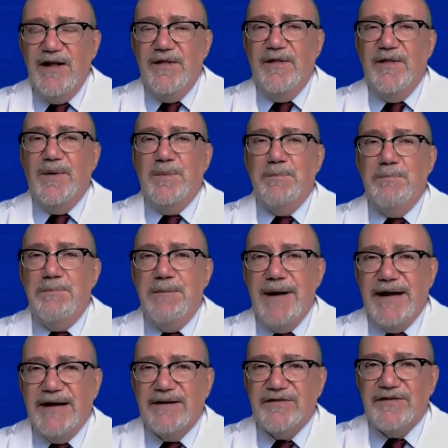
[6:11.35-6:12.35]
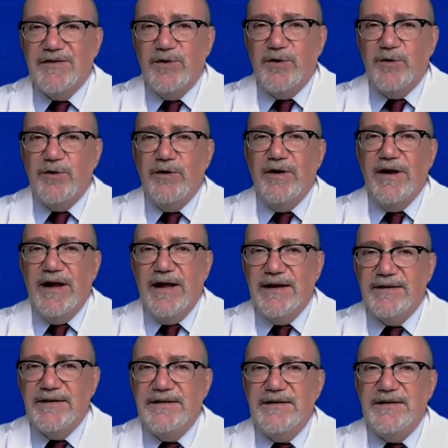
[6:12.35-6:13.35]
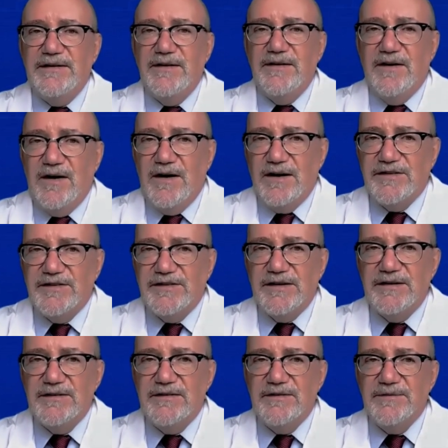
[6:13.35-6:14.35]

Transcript: the master antioxidant.